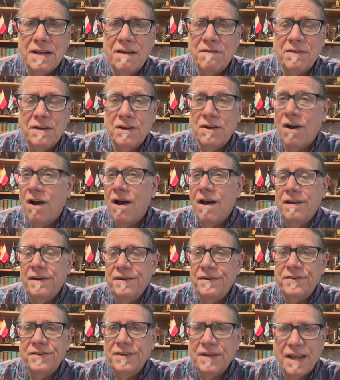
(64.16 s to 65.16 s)
having God
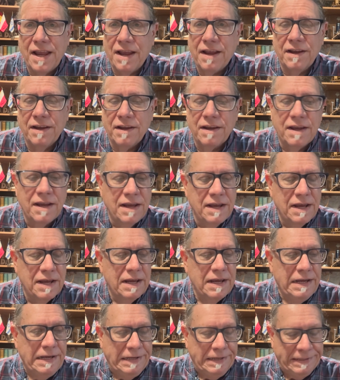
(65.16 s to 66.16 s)
as king.
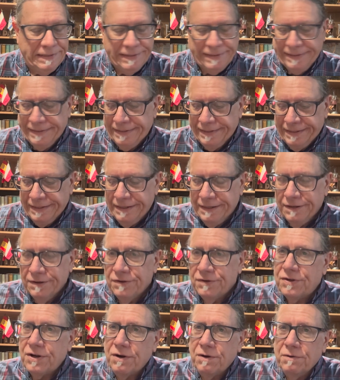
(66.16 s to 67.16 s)

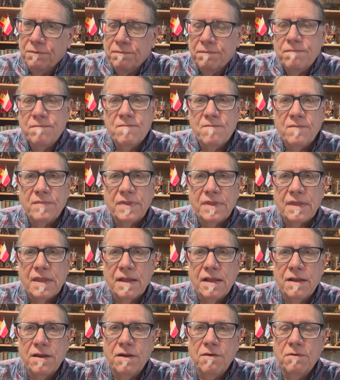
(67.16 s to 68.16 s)
So
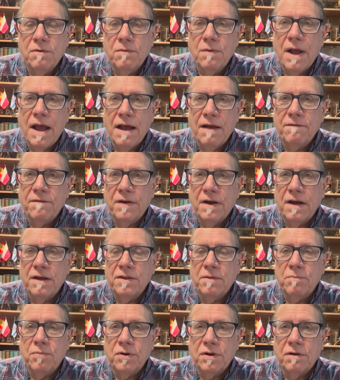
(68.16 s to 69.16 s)
you have
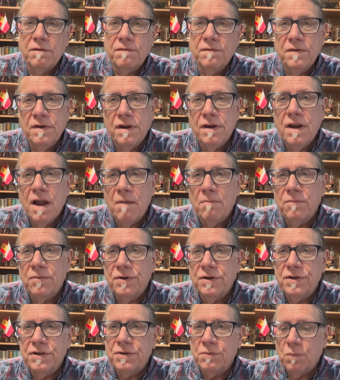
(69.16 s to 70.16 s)
the book of
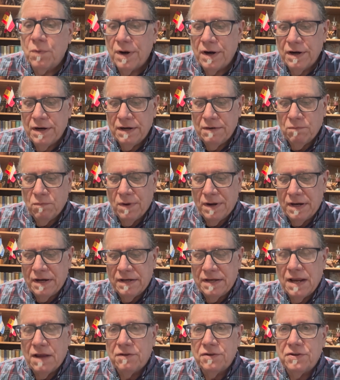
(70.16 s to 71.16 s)
Numbers, where what
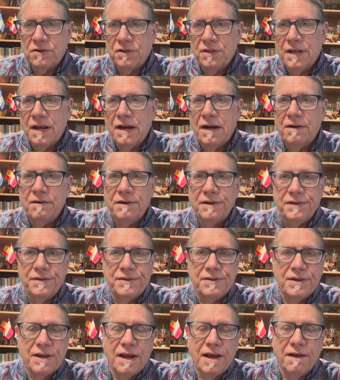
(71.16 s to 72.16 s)
it tells you there
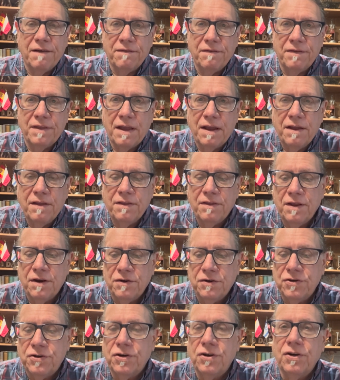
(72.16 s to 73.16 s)
is their
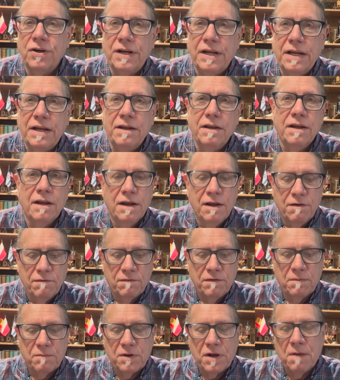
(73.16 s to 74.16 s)
journey
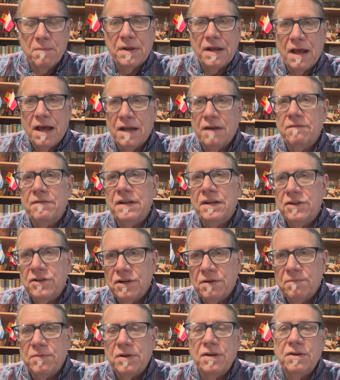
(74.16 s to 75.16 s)
from coming out of
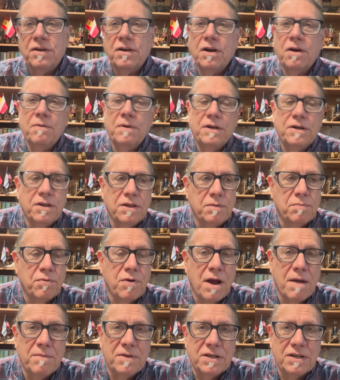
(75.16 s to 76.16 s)
Egypt into going to the
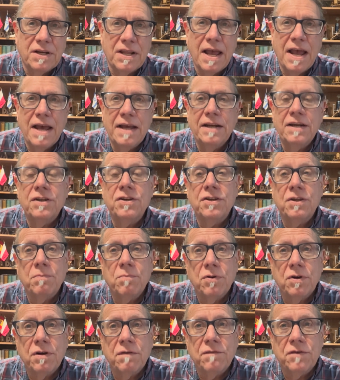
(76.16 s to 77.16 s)
promised land. It's the
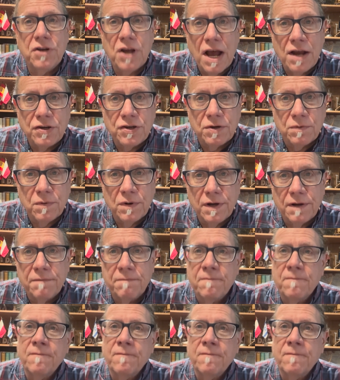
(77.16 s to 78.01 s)
book of Joshua